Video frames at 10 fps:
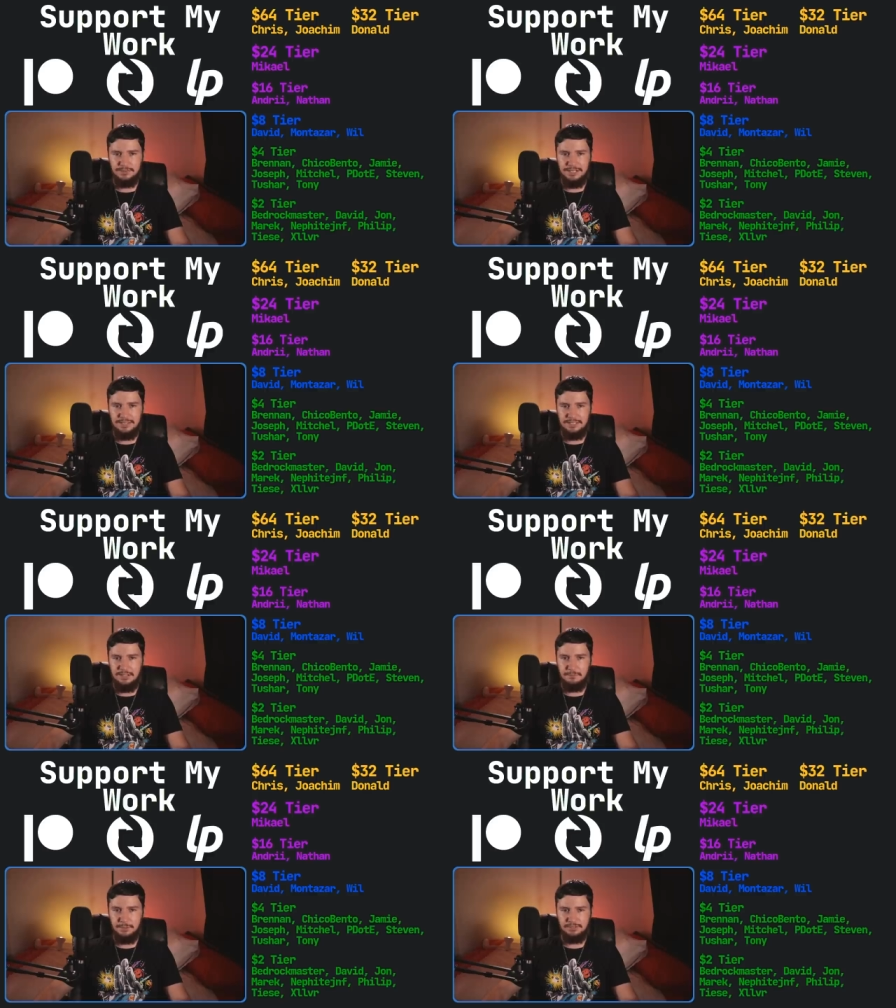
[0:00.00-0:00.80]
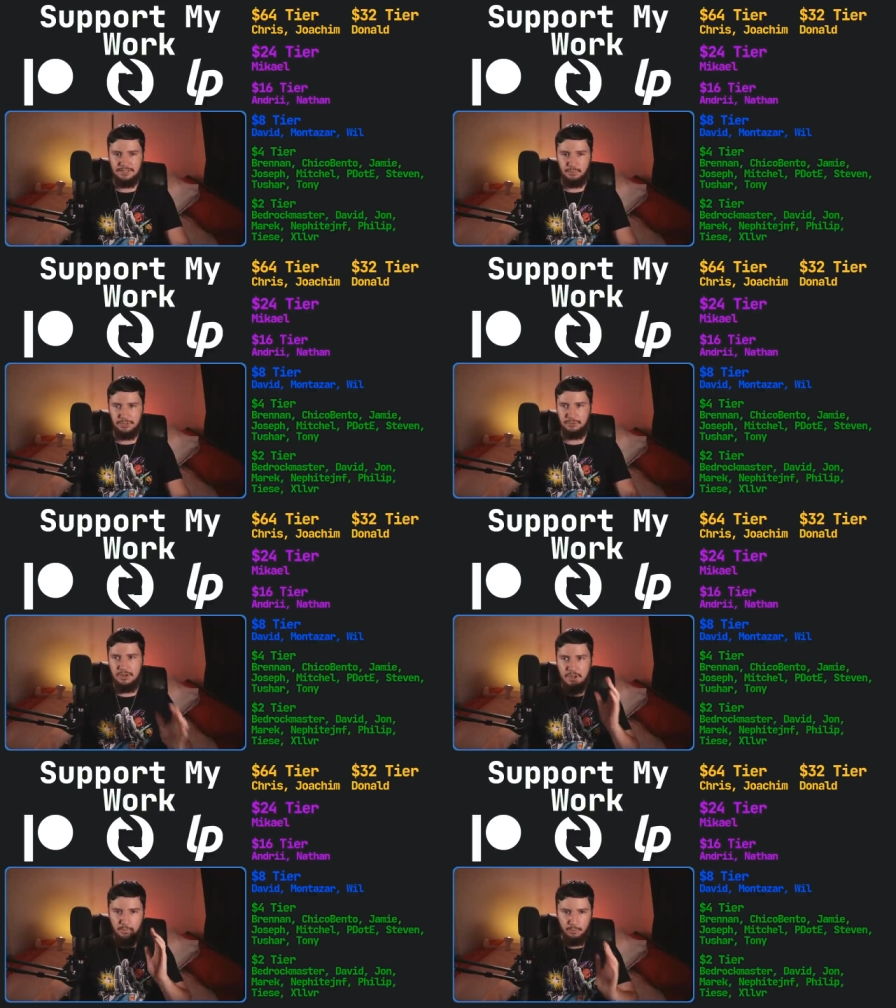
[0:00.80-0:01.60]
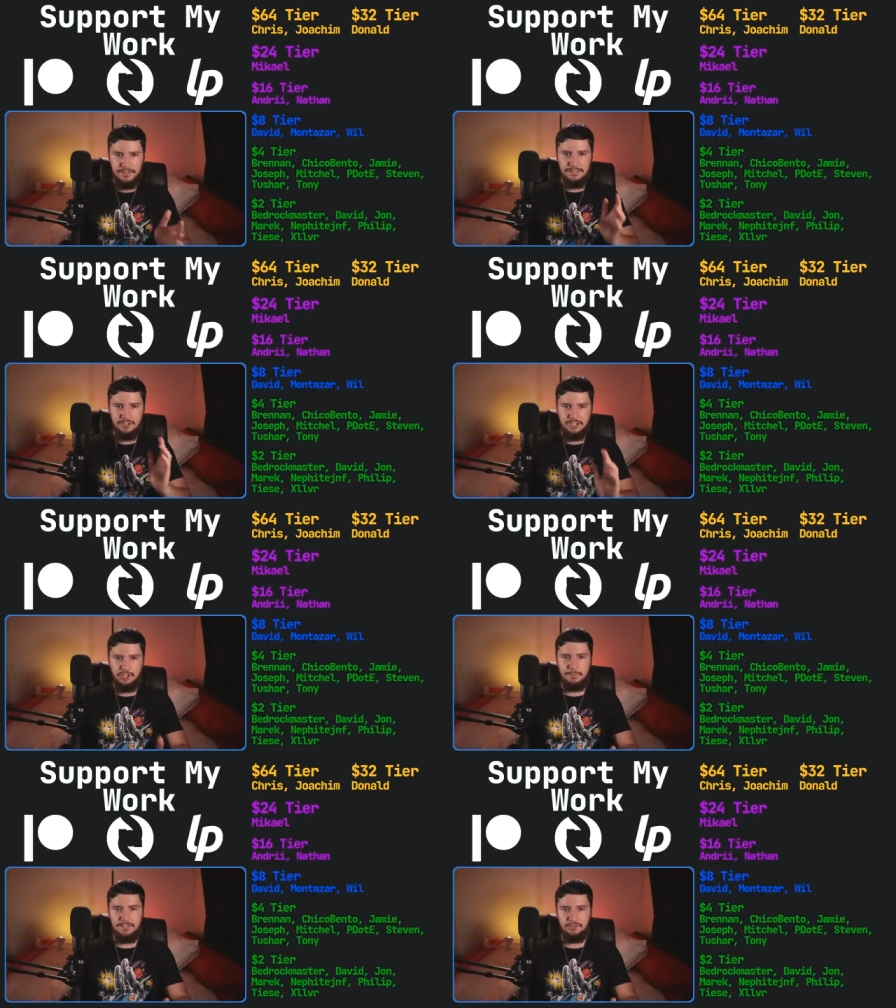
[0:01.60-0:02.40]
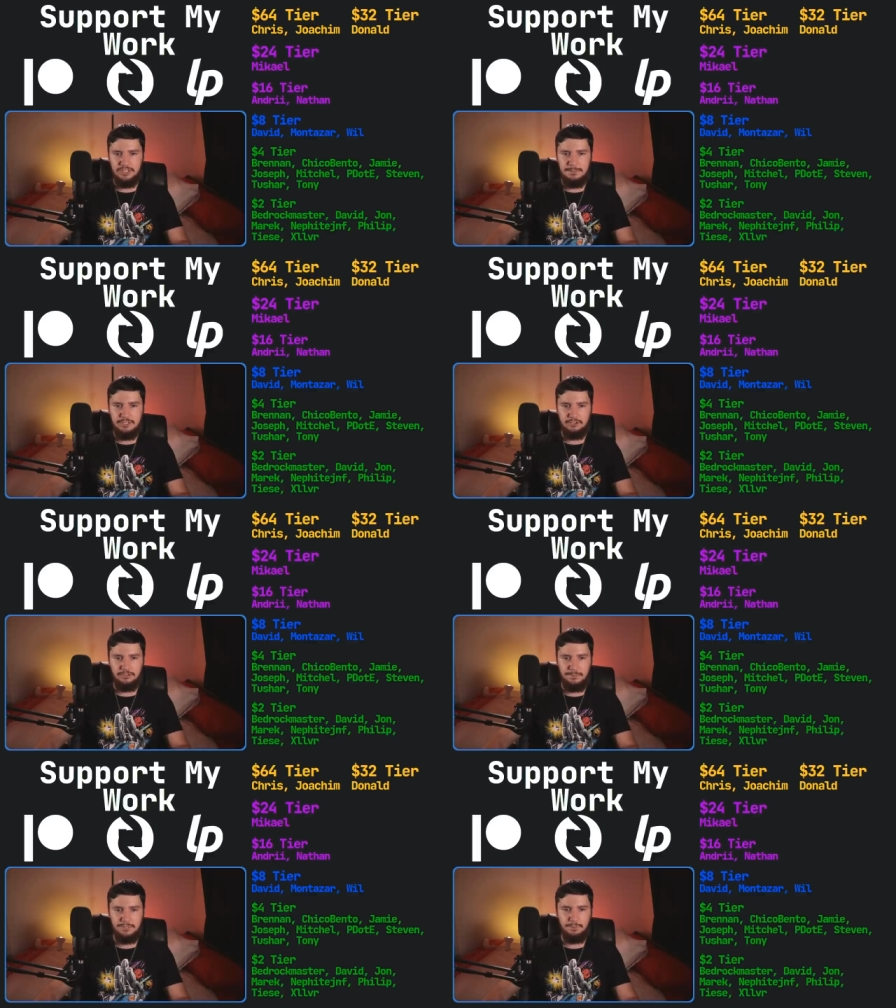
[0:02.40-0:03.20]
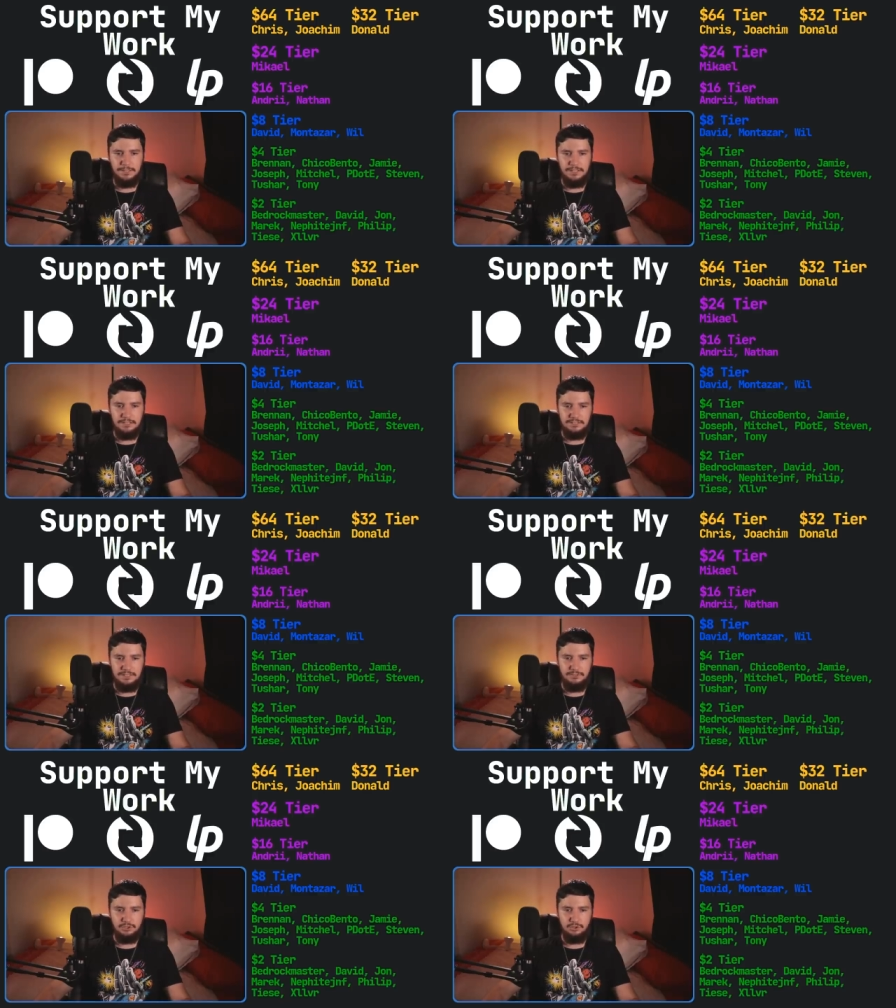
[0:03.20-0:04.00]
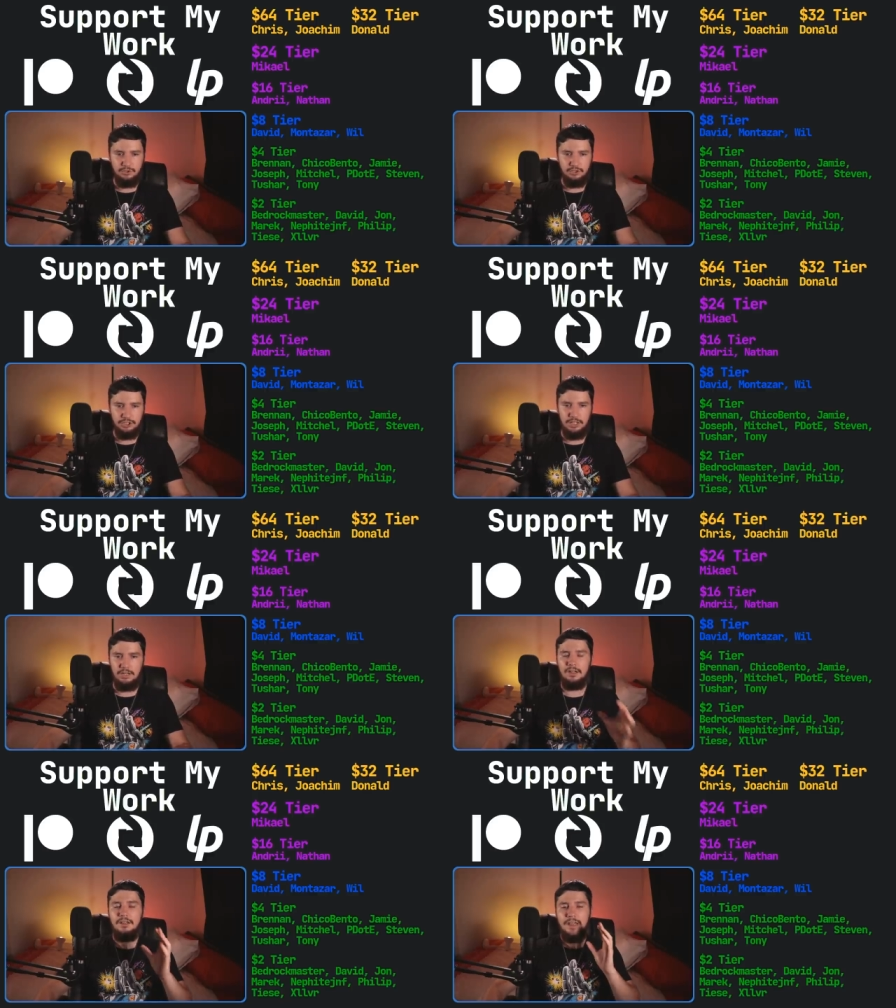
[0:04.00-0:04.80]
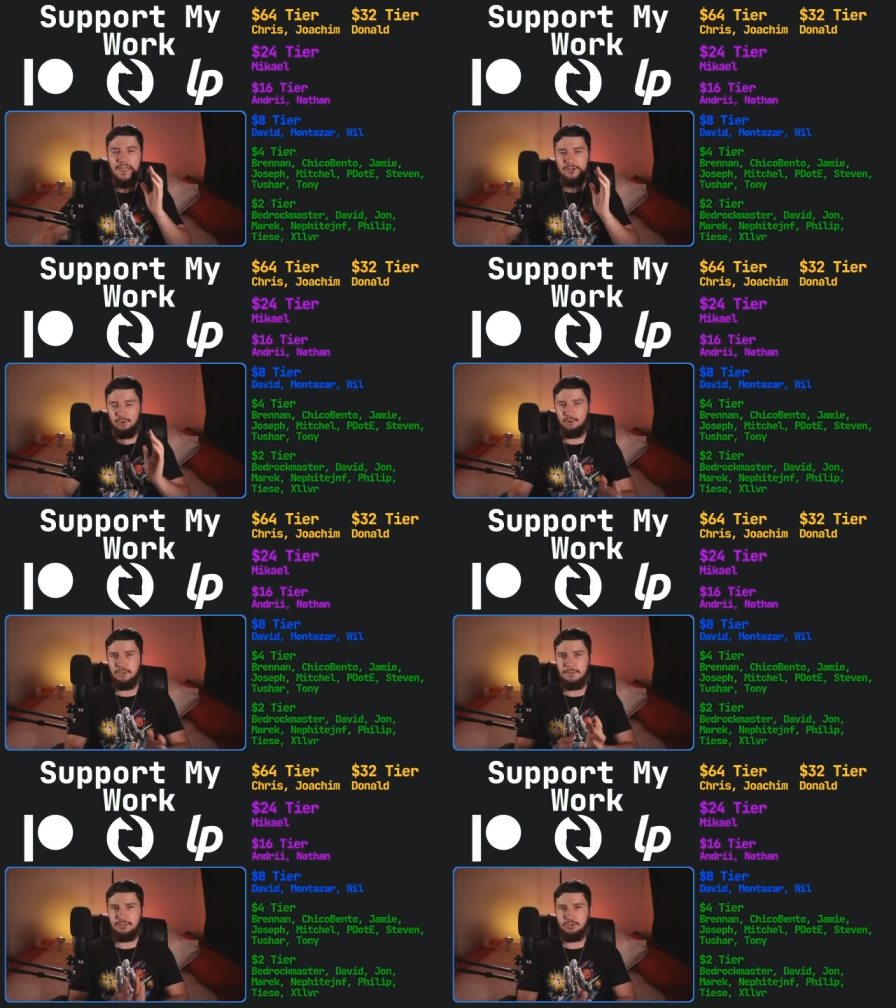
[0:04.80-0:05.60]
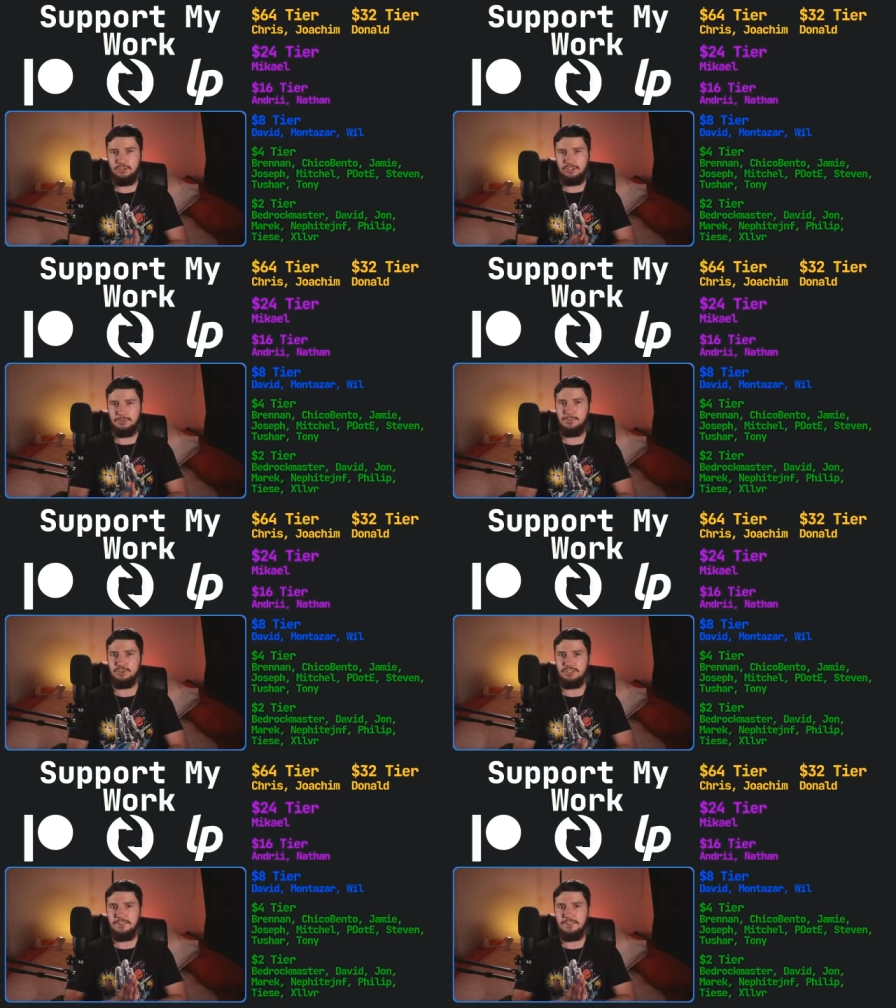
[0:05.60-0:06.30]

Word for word: Nathan, David Monza, Will, Brennan, Chico Bento, Jamie Joseph, Mitchell Peter D, Stephen Tony Shushar, and all of my $2 supporters.